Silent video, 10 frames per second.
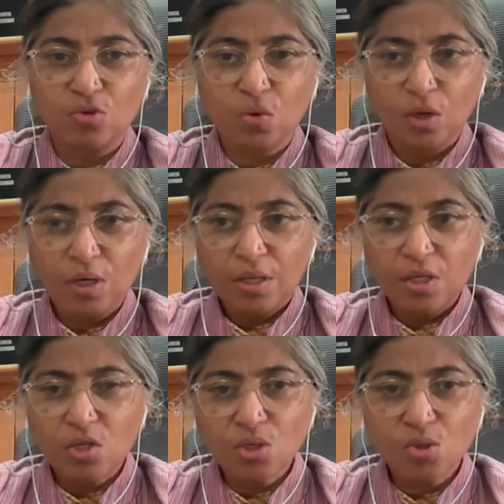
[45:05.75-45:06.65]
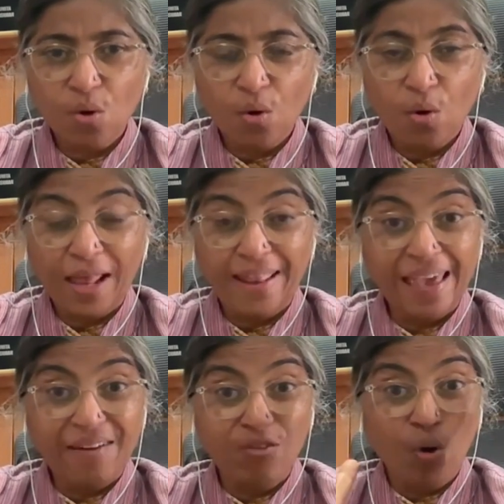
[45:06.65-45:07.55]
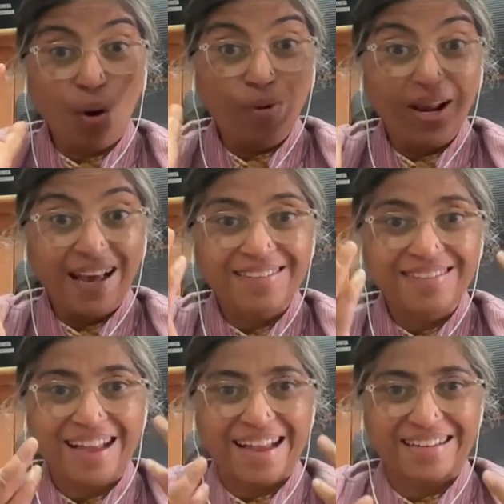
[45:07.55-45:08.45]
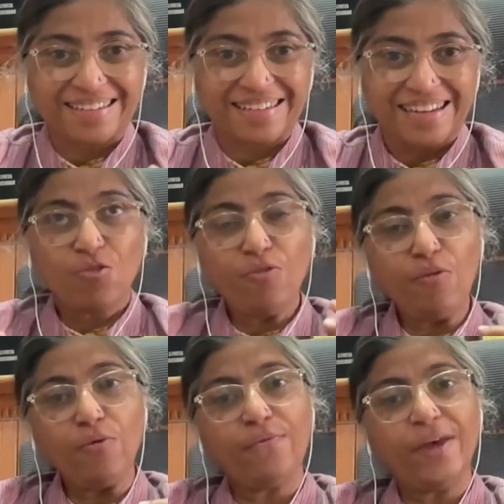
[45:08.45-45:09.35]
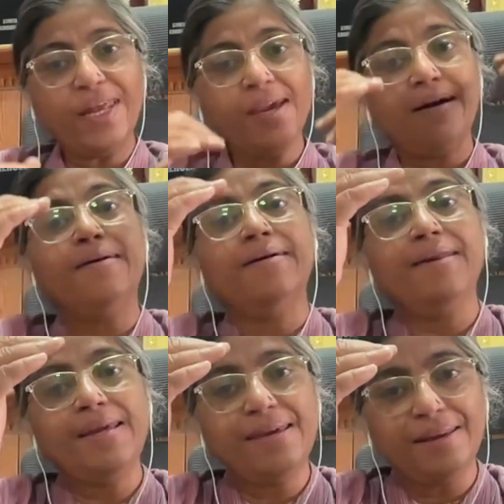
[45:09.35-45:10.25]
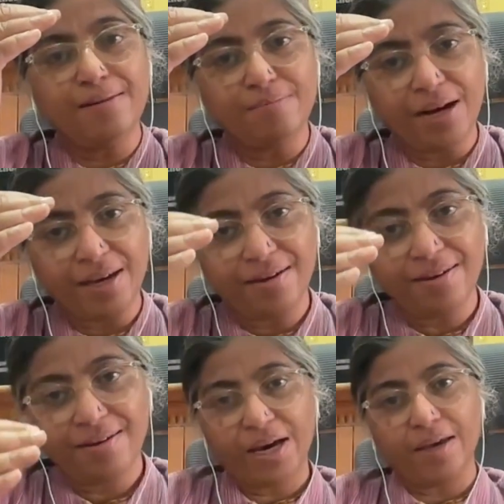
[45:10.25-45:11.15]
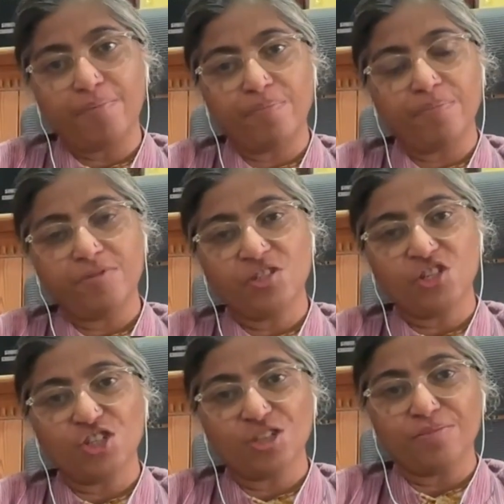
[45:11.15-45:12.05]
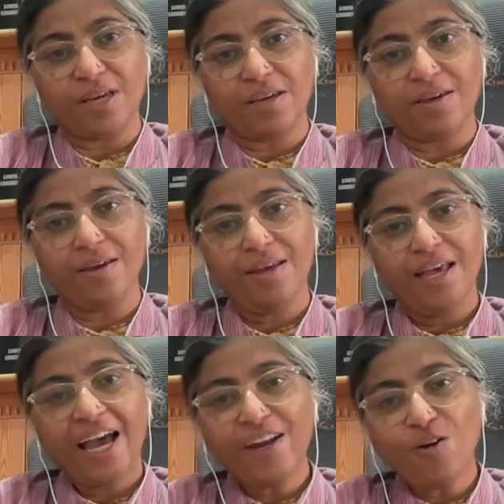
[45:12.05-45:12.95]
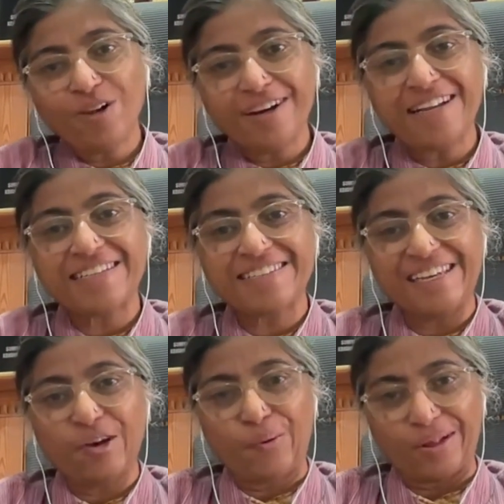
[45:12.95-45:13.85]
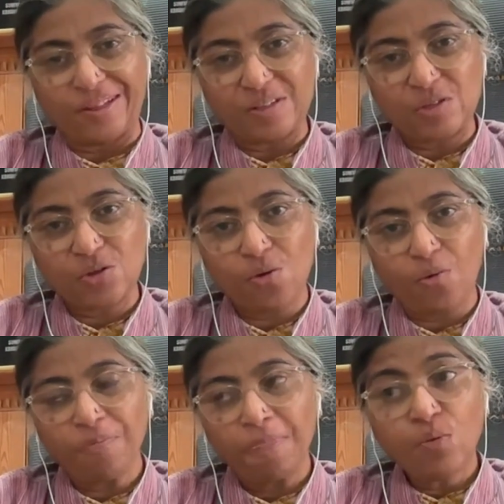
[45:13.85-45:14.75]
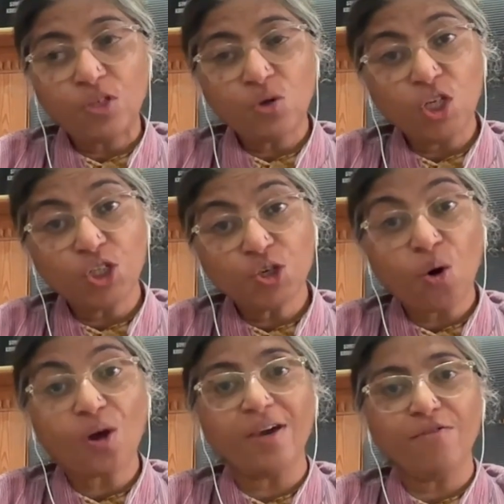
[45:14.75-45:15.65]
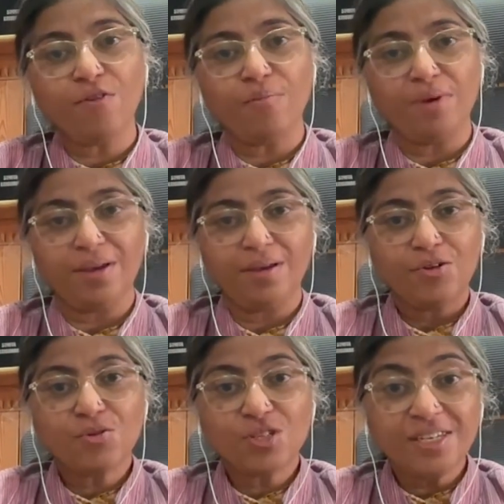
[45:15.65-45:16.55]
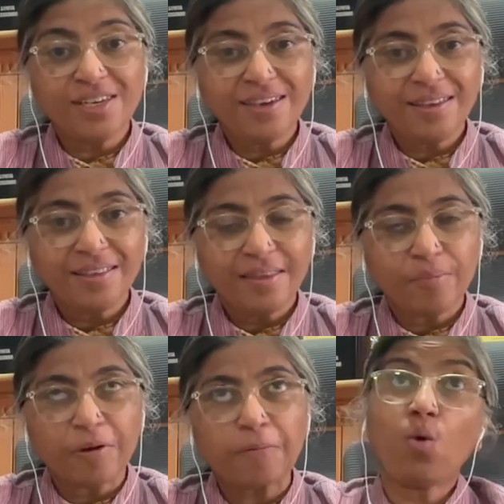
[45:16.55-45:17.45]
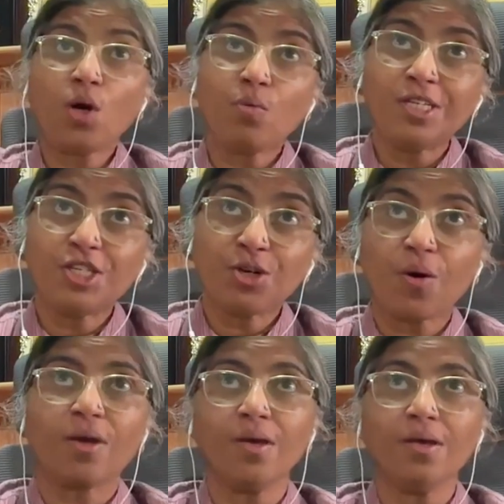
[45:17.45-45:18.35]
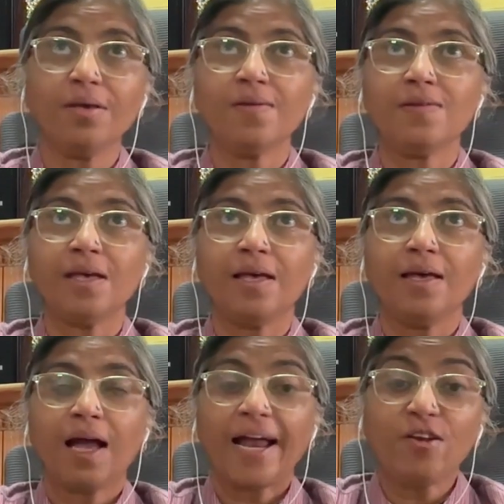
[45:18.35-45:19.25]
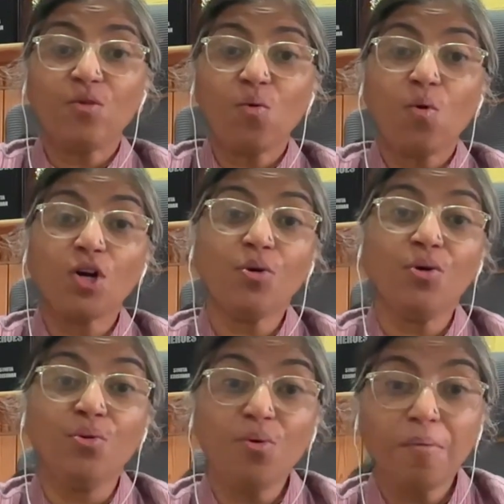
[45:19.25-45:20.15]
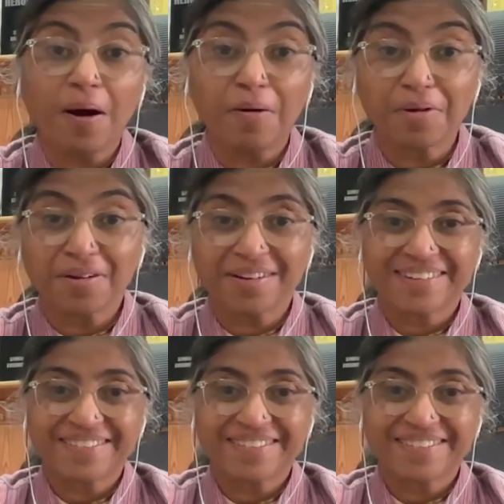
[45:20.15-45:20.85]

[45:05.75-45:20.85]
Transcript: So this is all, and they have normalized that. So very early in my decision making, I'd already seen all this. So it was not shocking for me to see this. What was shocking is I didn't know what to do about it.